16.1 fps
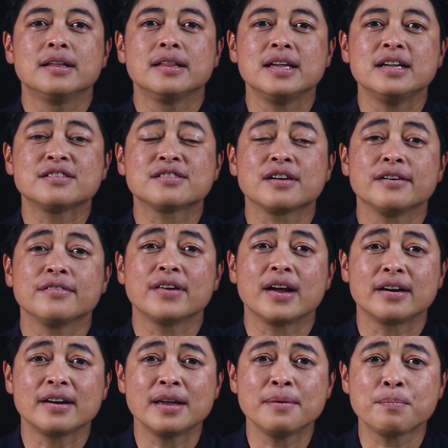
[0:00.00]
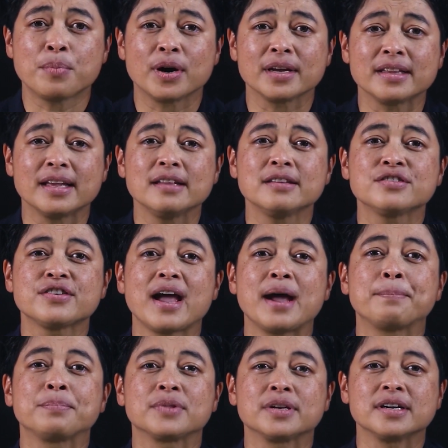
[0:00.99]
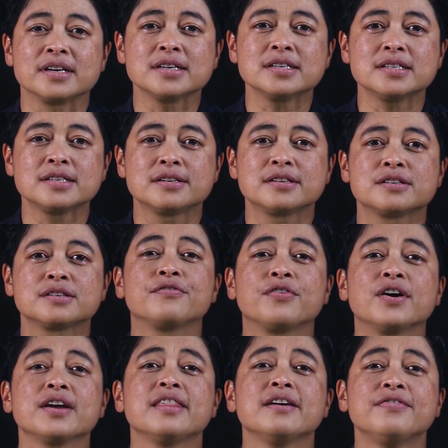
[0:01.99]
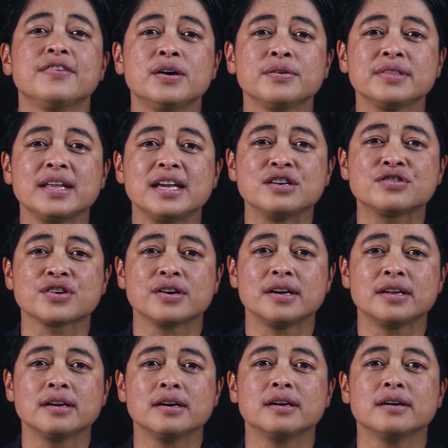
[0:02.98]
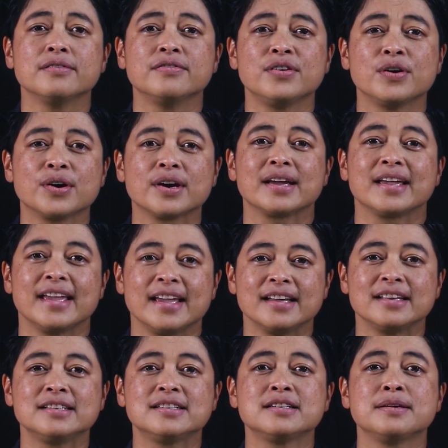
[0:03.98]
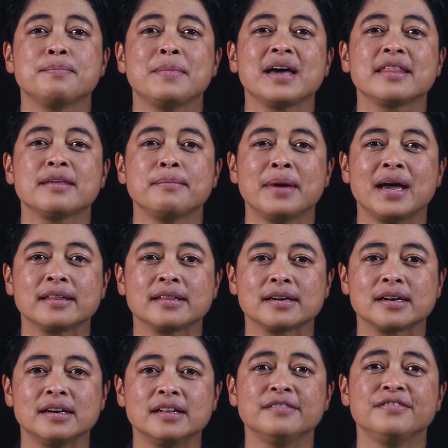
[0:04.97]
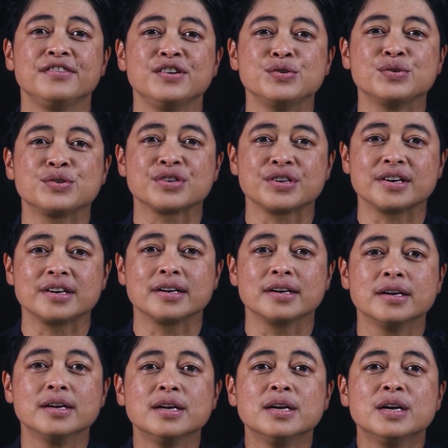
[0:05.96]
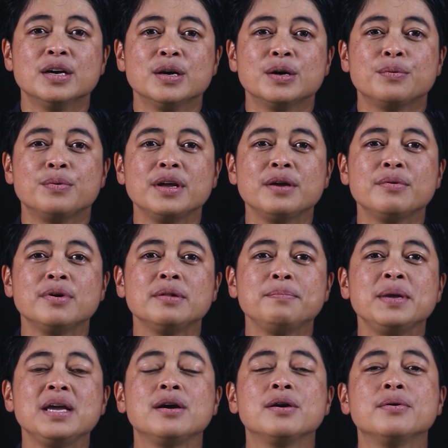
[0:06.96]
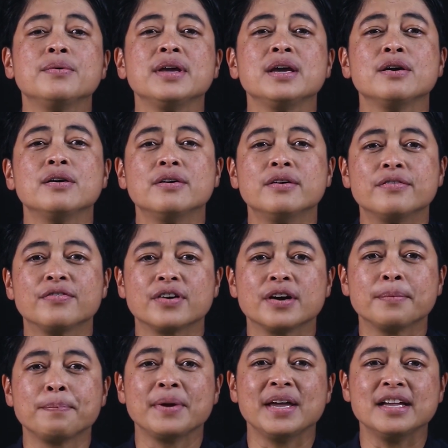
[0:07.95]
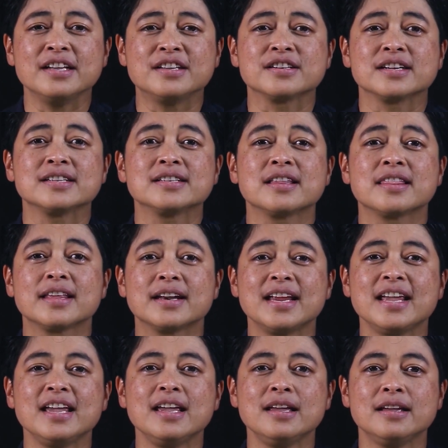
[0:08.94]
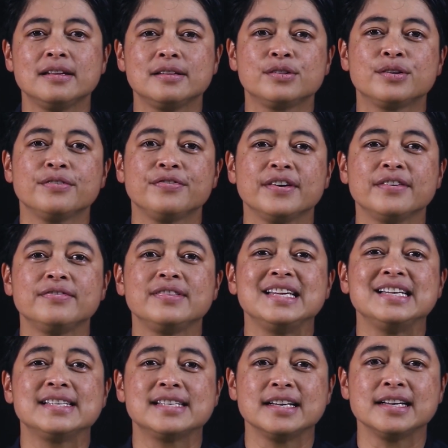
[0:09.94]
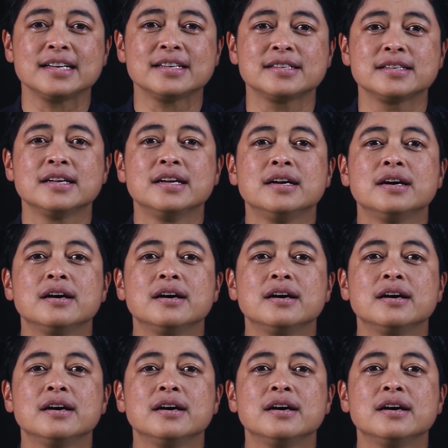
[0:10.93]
These are very important chapters for the foundation of your kids' mathematical future. We will be going over pages 3 to 56